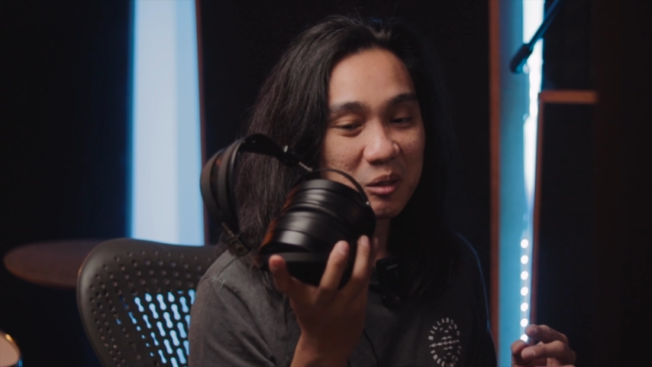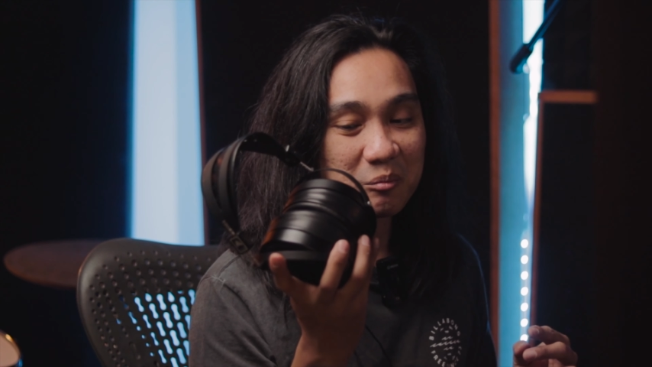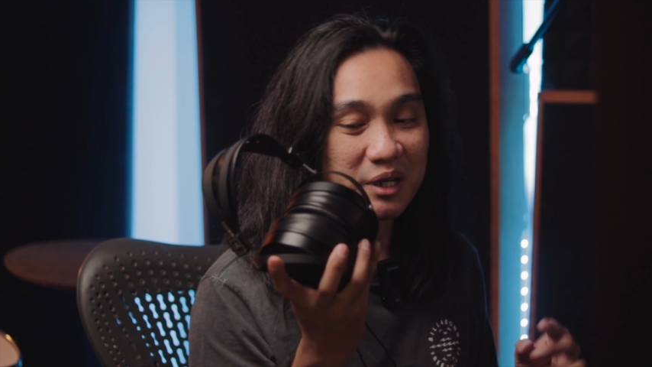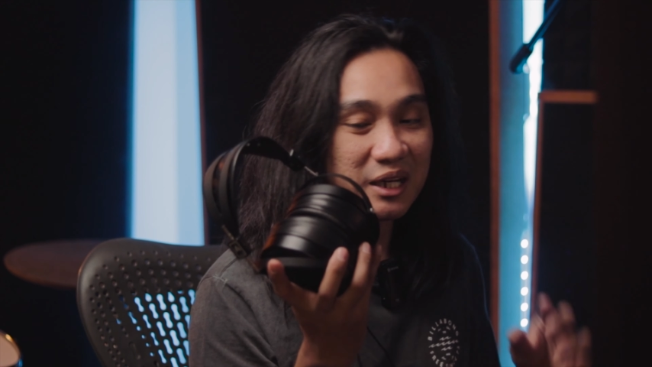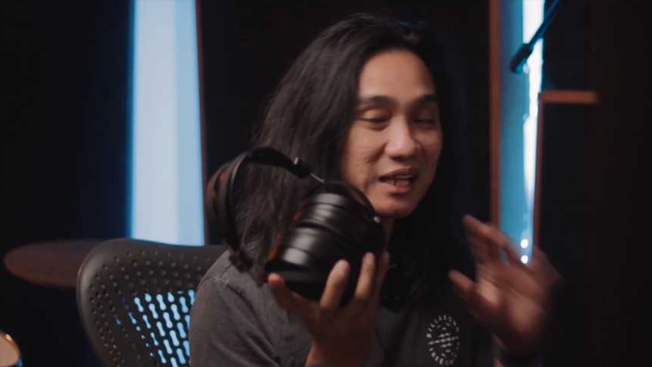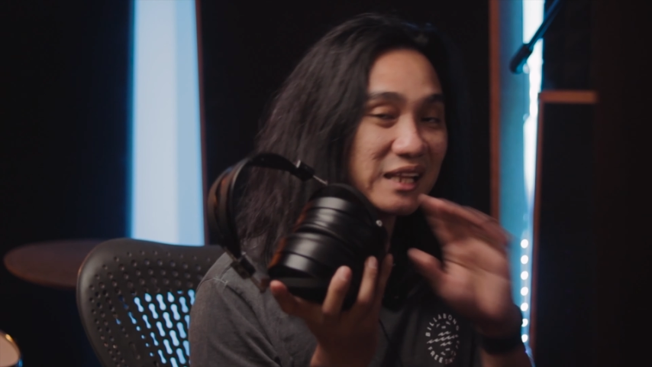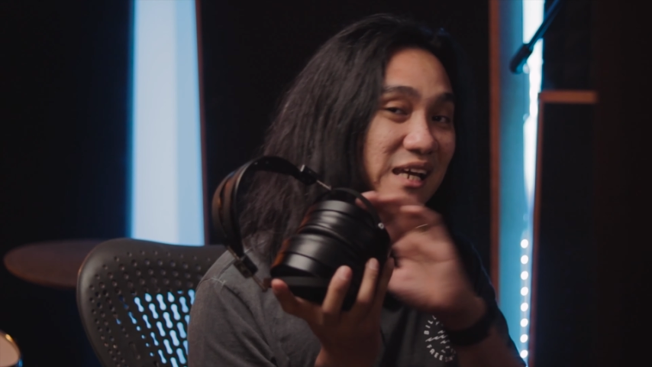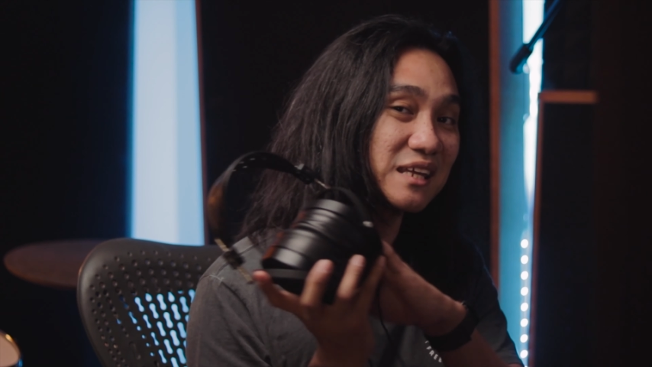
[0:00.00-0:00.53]

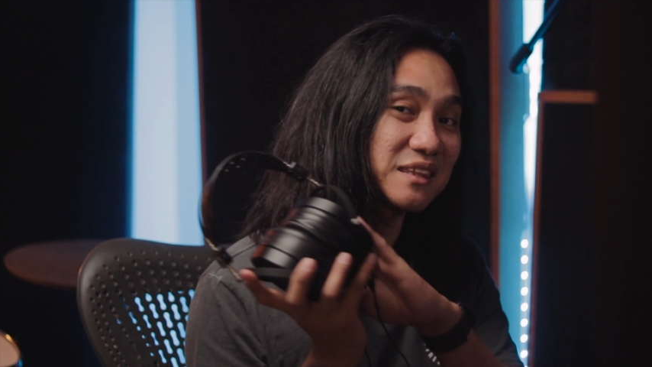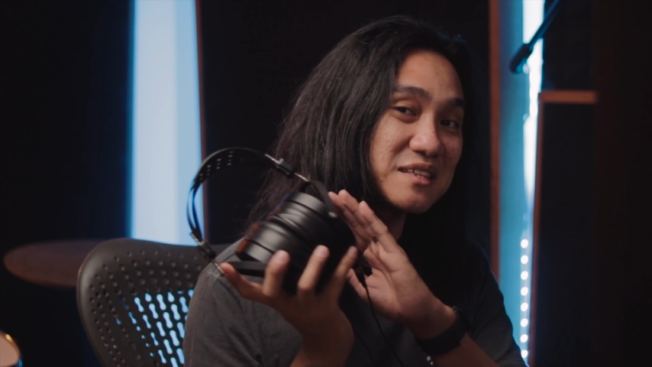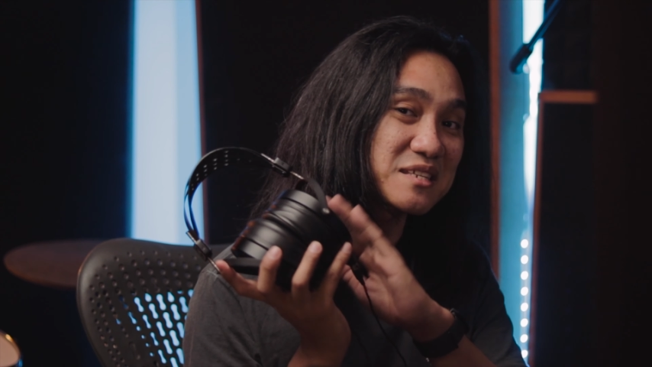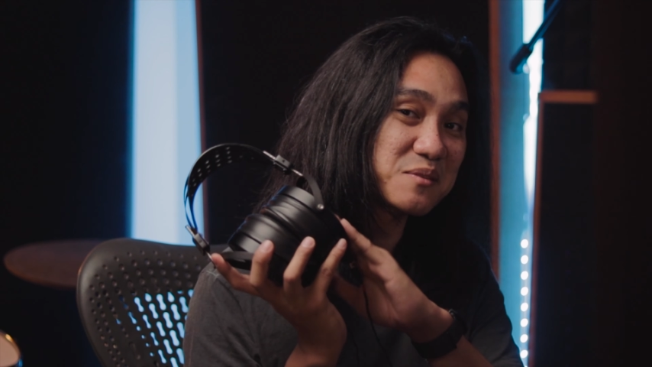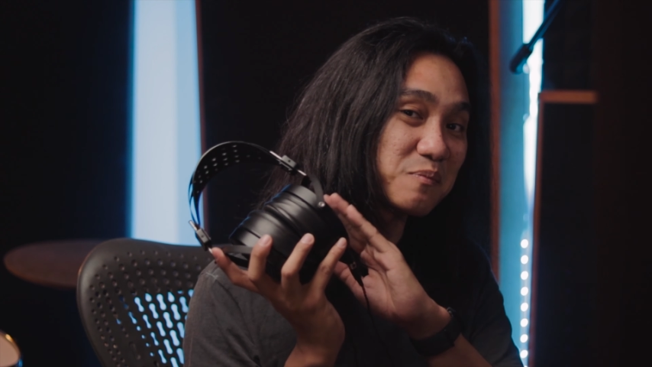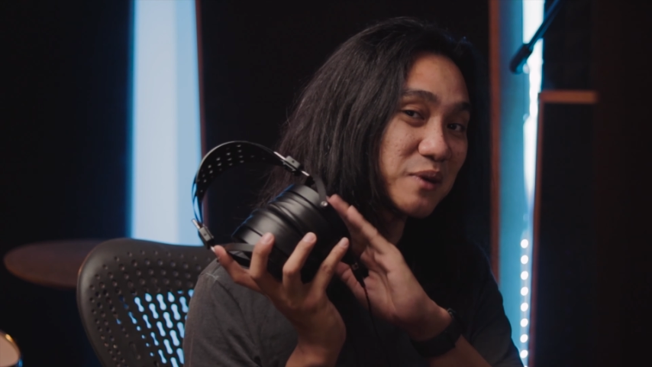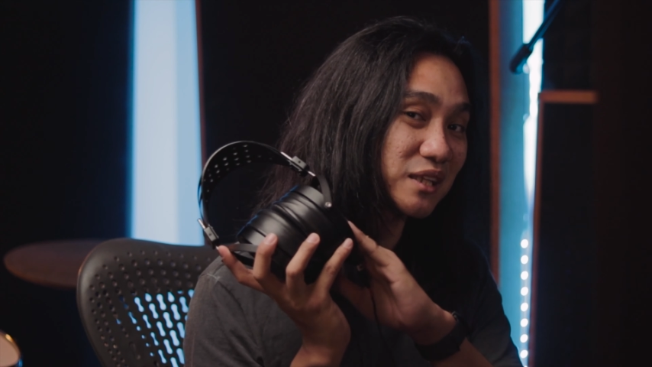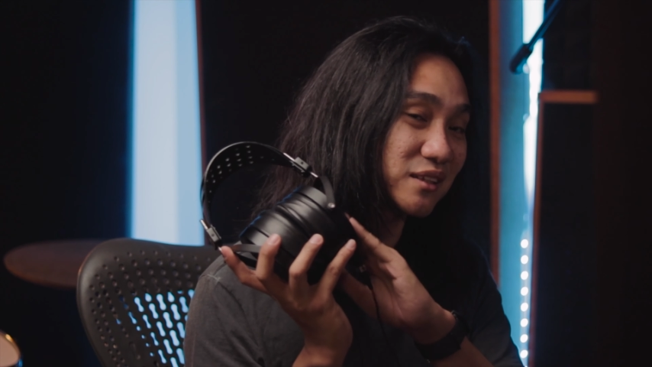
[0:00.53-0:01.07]
But I like
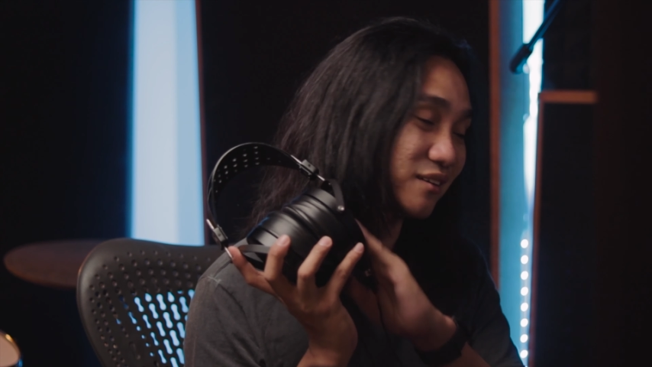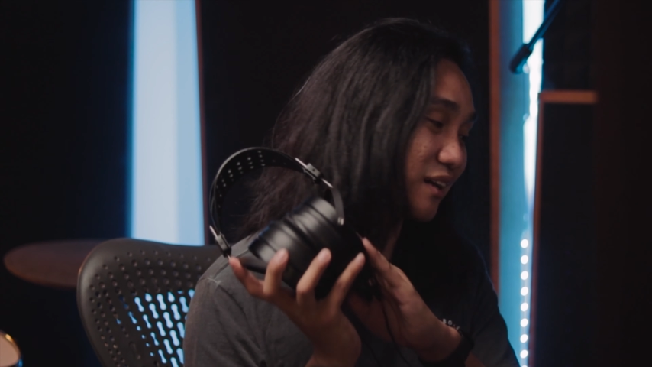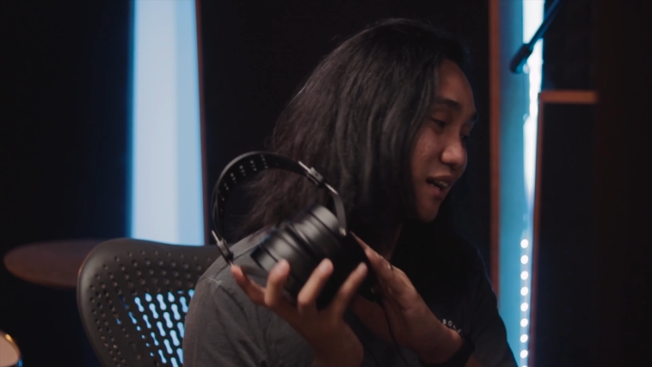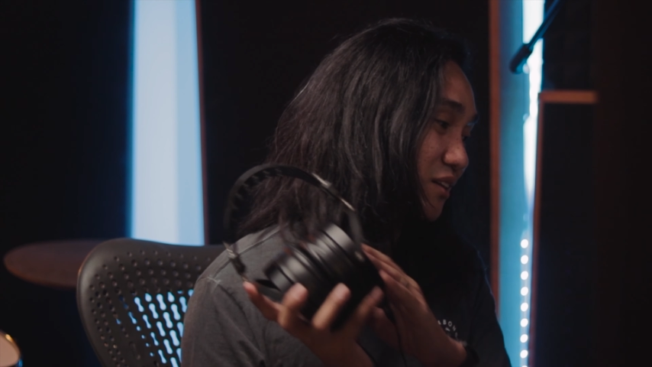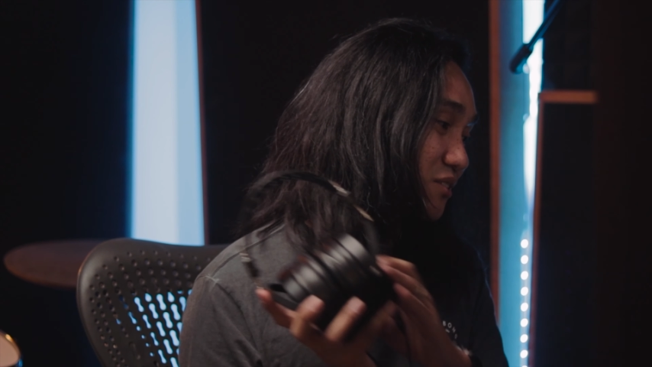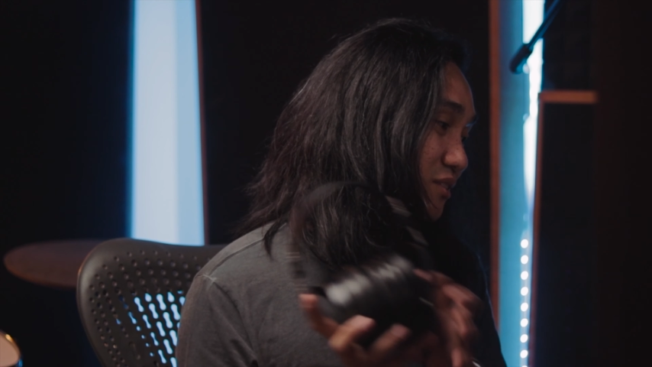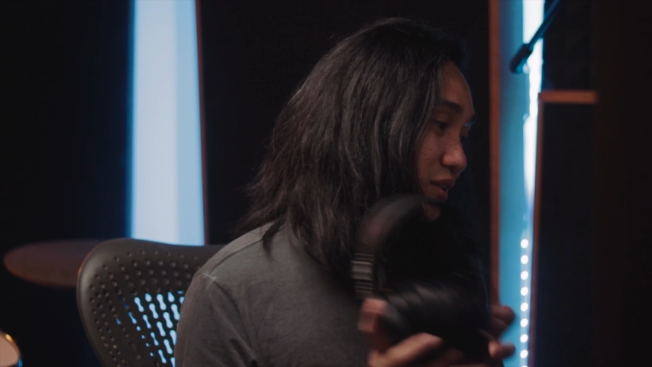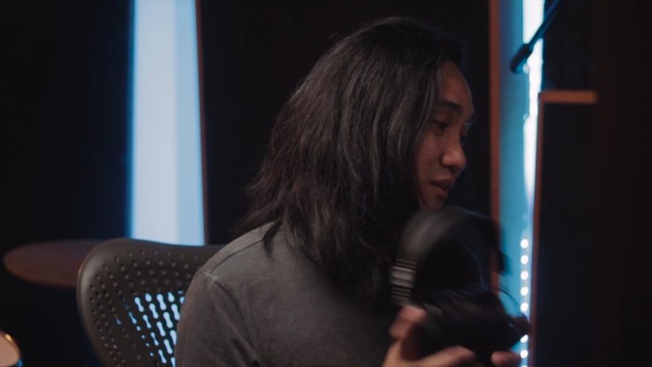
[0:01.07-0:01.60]
this better
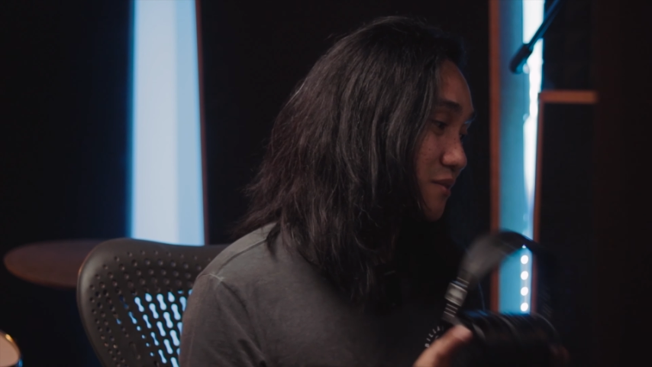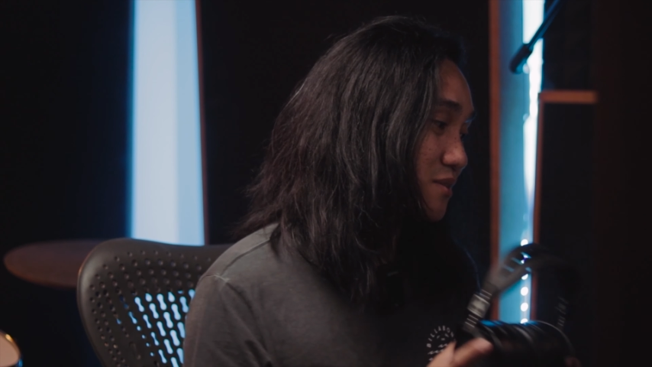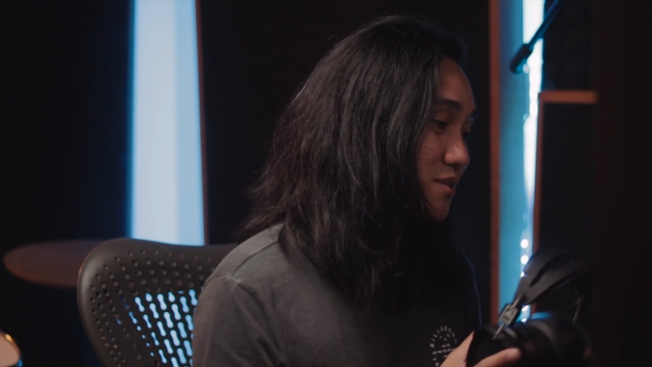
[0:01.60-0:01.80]
actually.